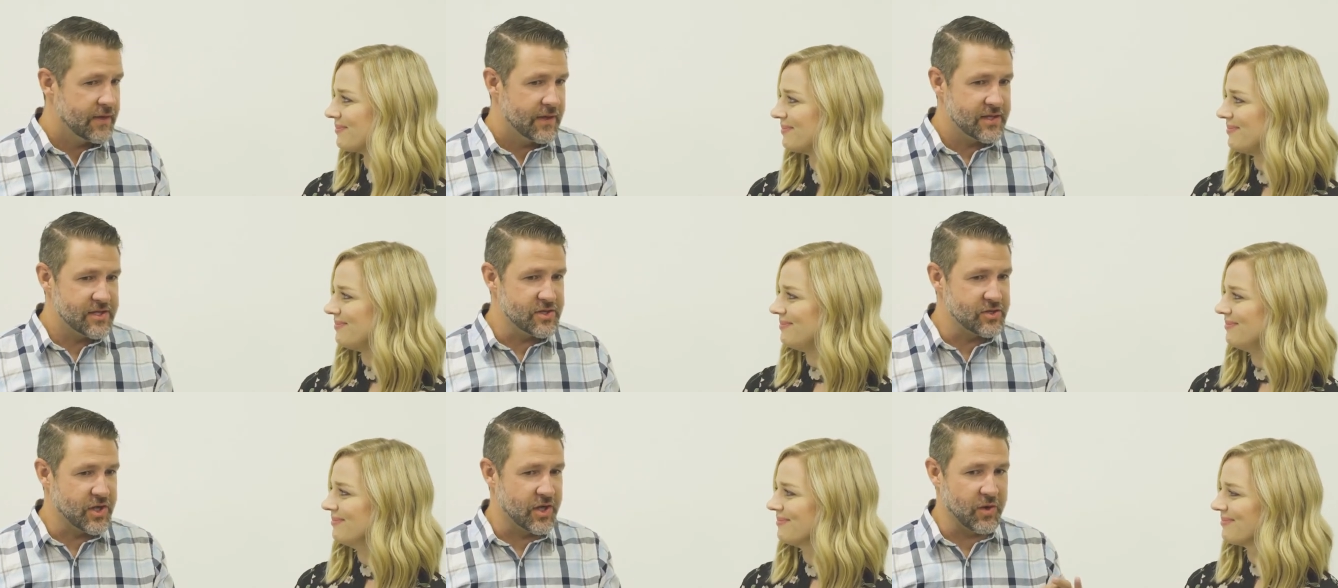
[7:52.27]

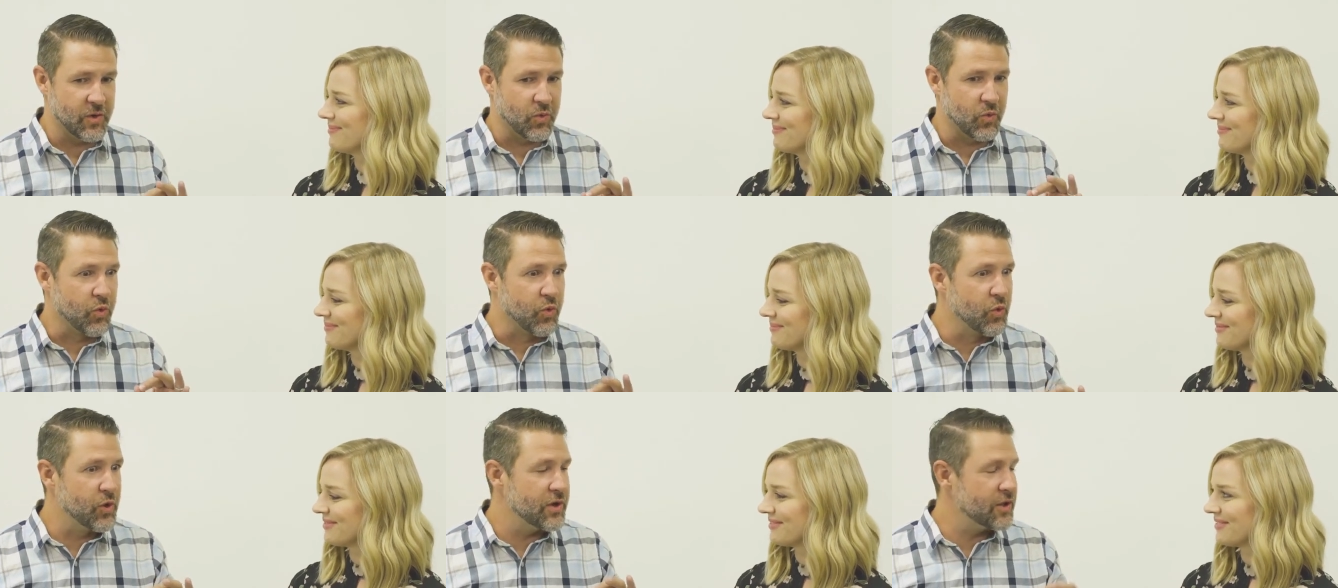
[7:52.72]
Speaker 1: This is gonna
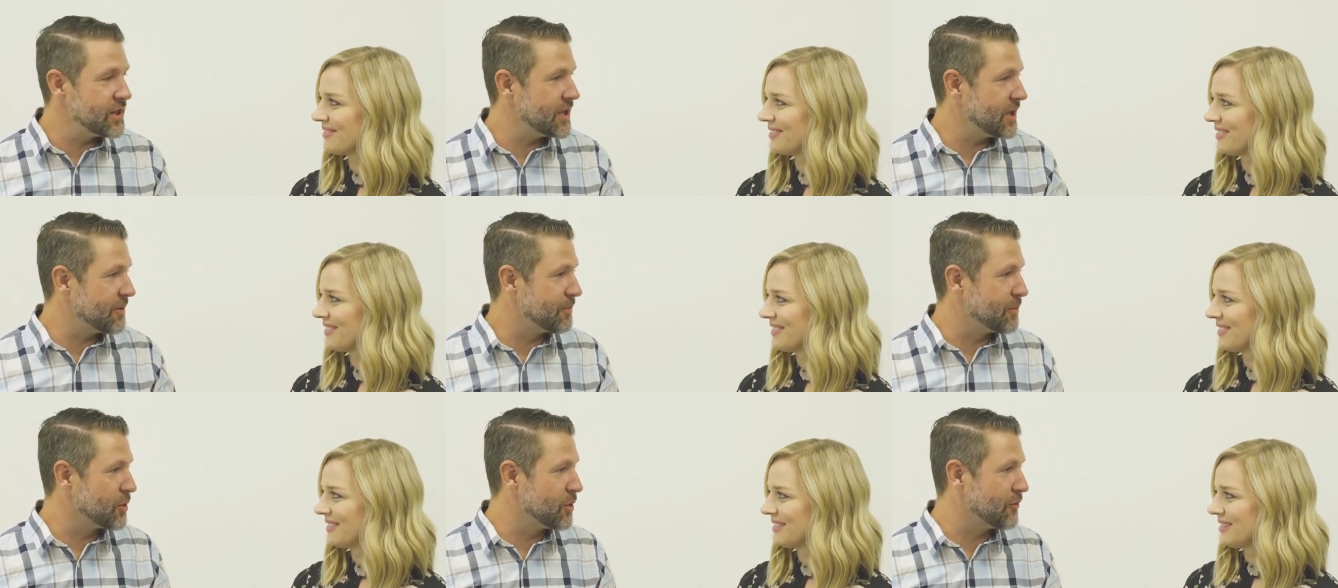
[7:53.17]

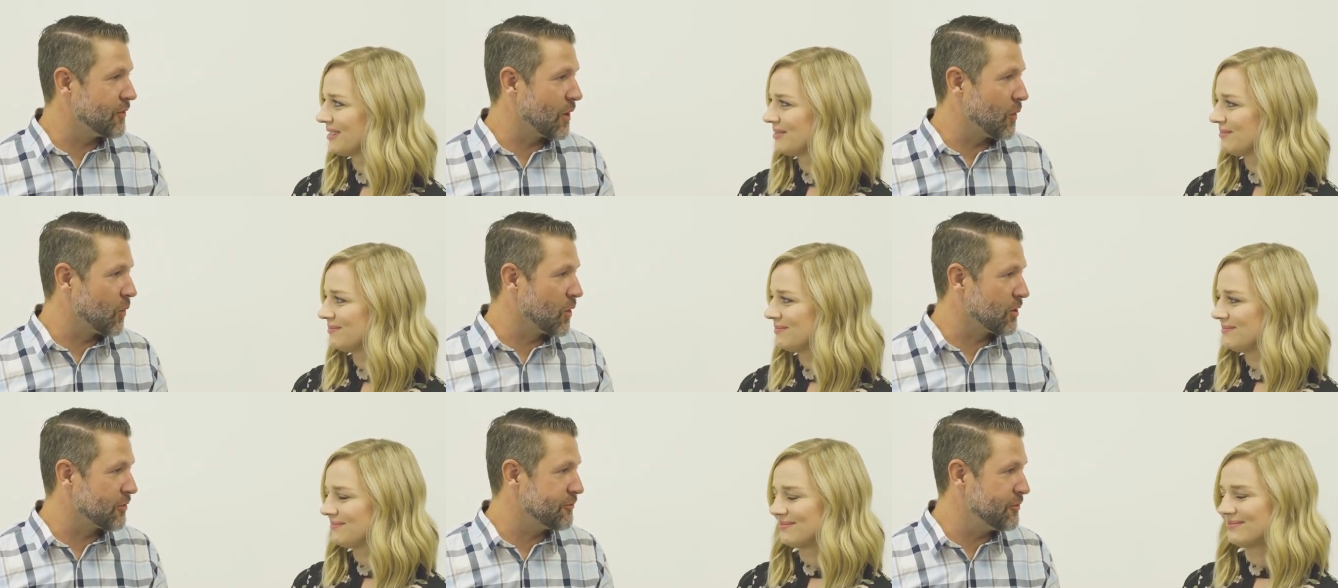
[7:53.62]
really improve
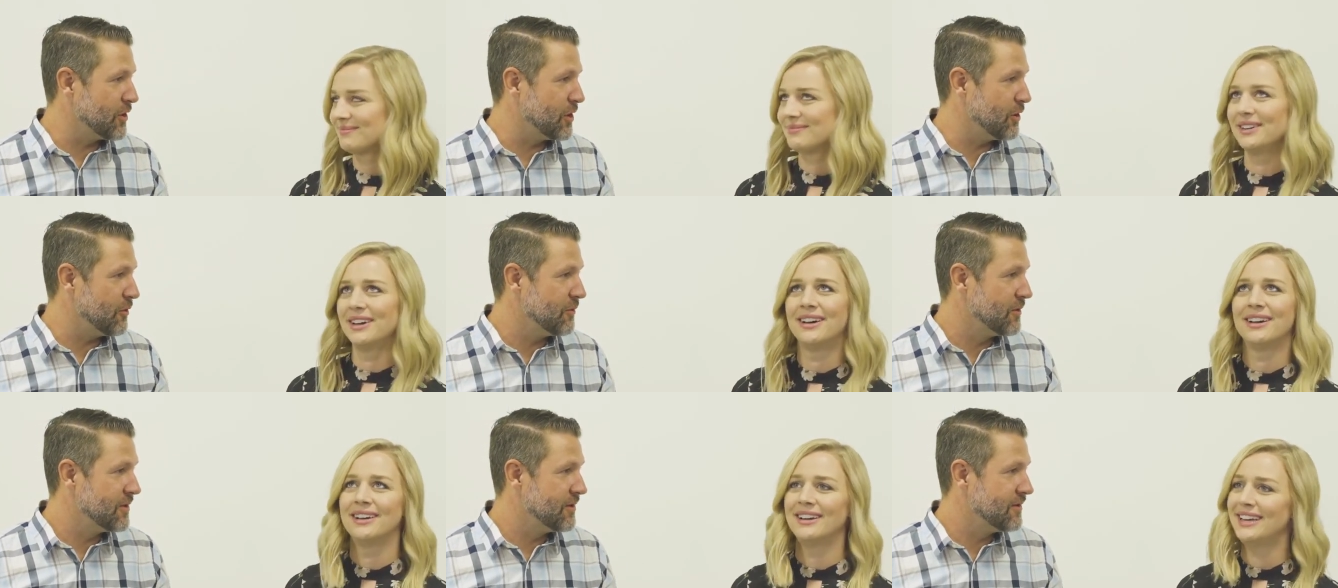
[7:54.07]
our
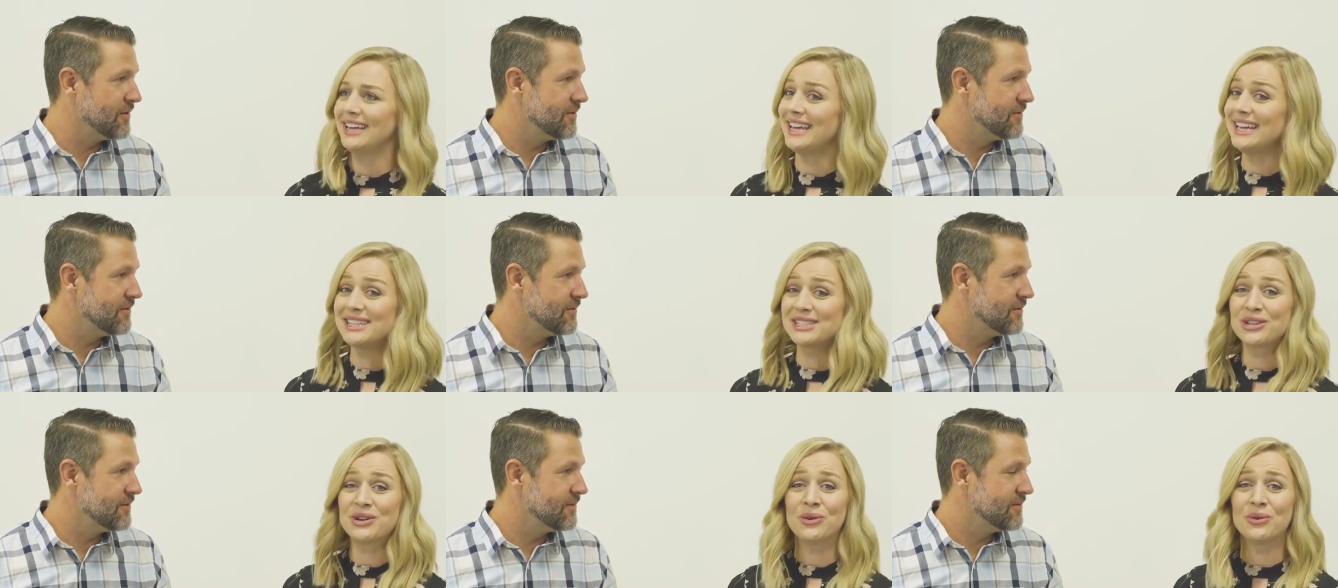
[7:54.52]
workflow.
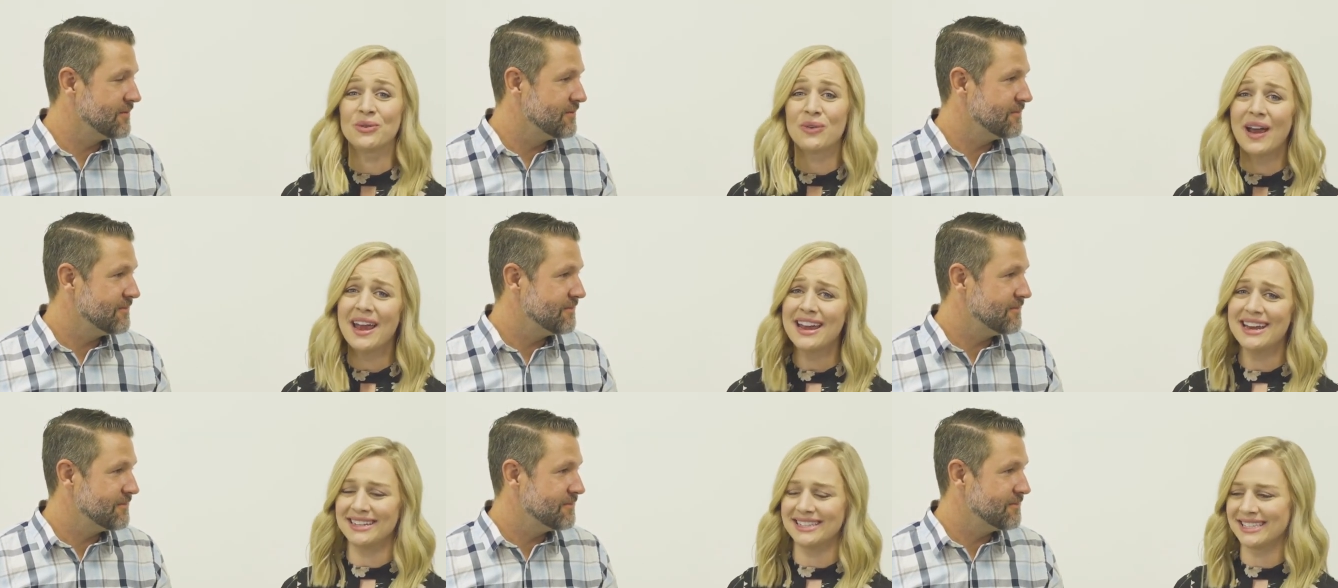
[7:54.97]
Speaker 2: It's
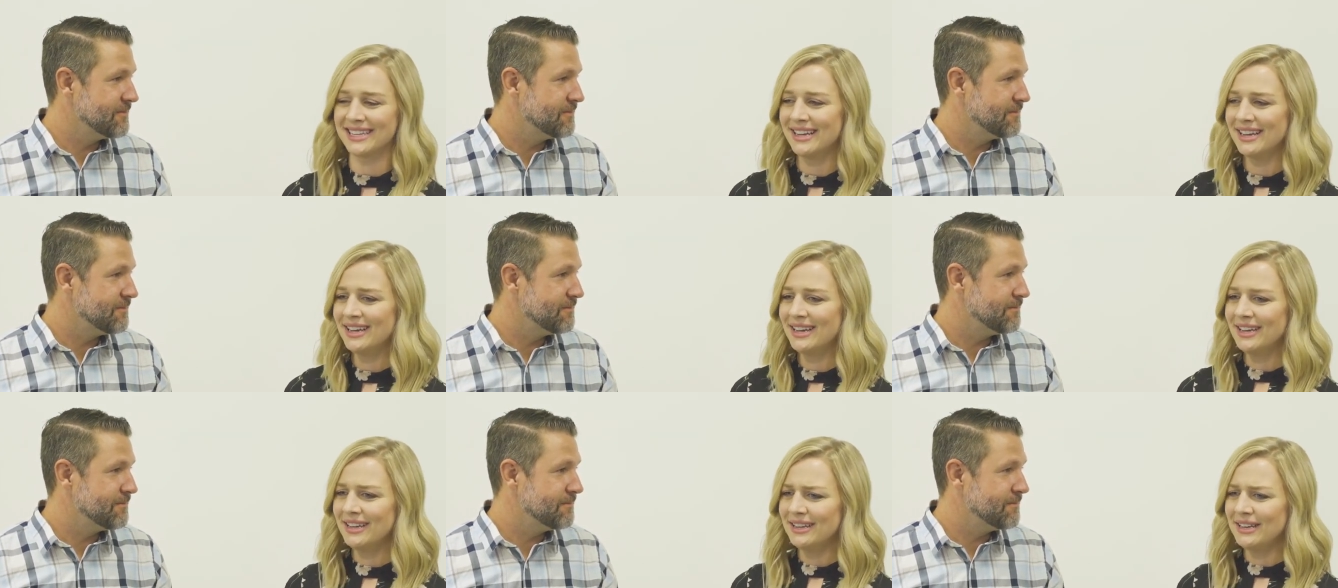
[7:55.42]
great.
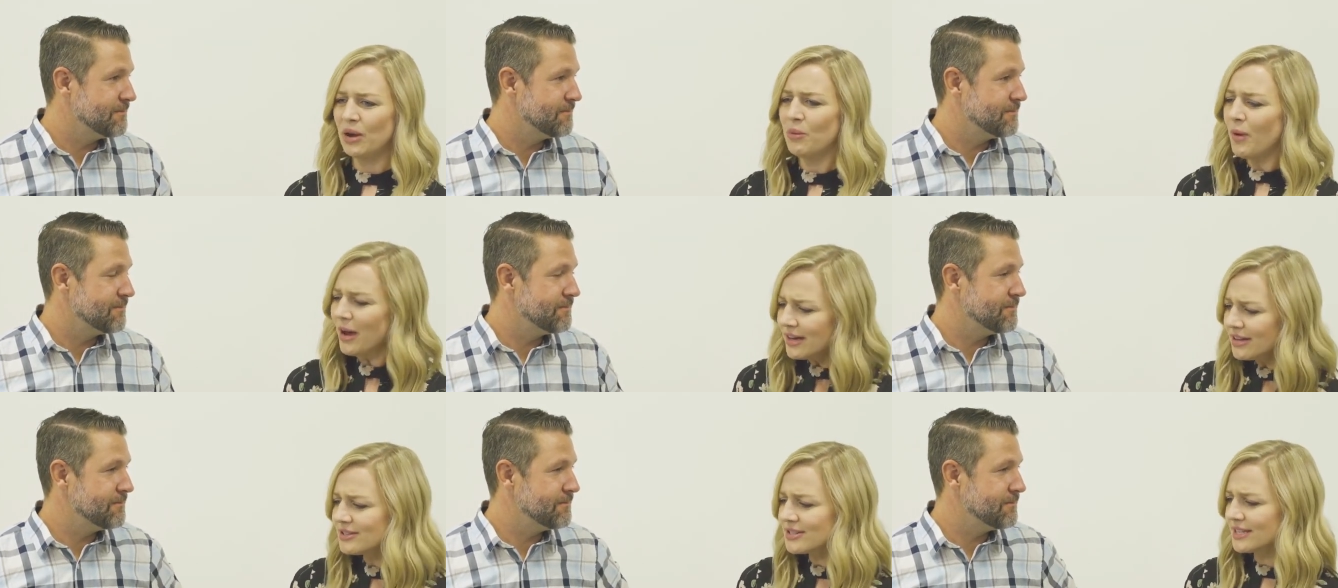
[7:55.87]
Now,
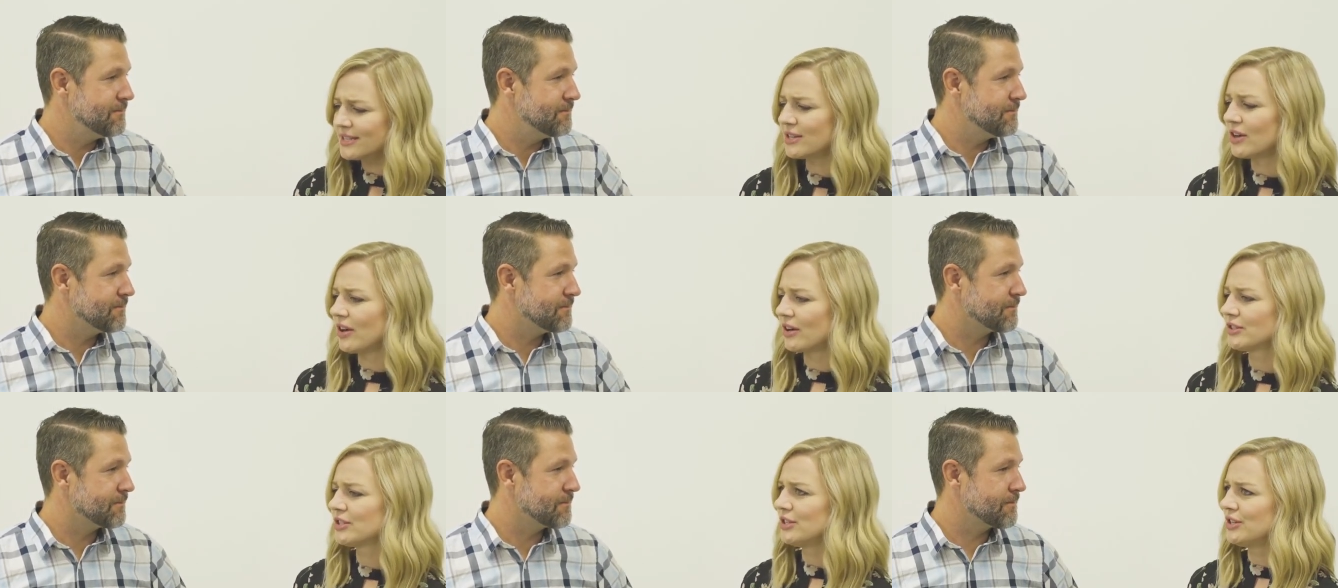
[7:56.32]
what else is
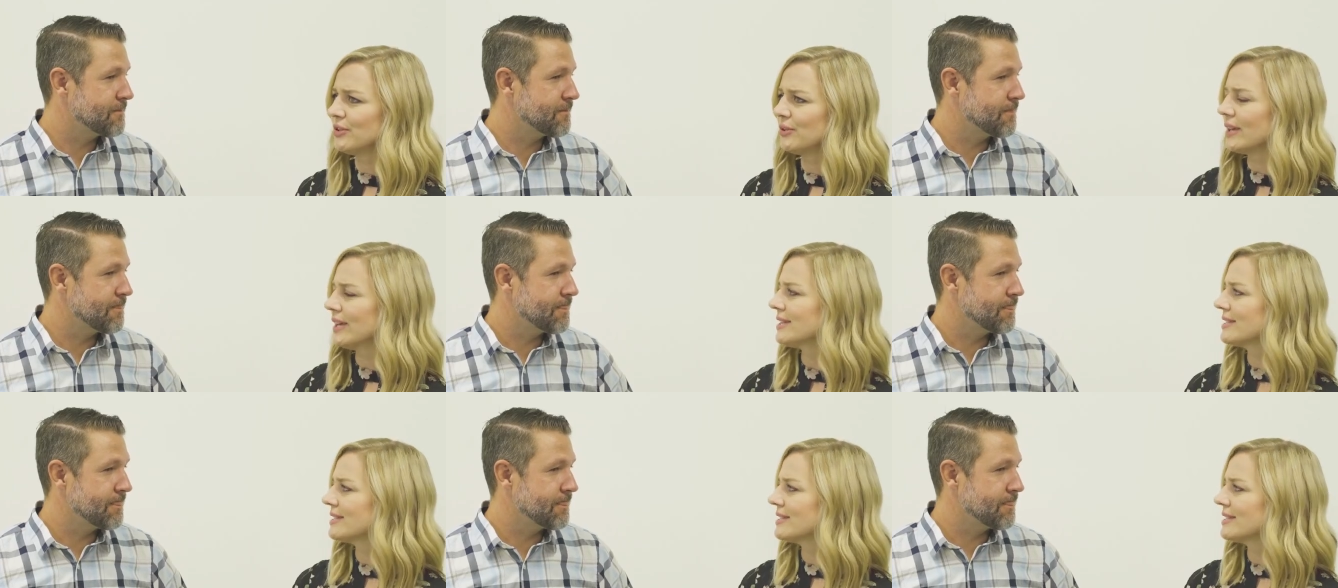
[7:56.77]
on our to-do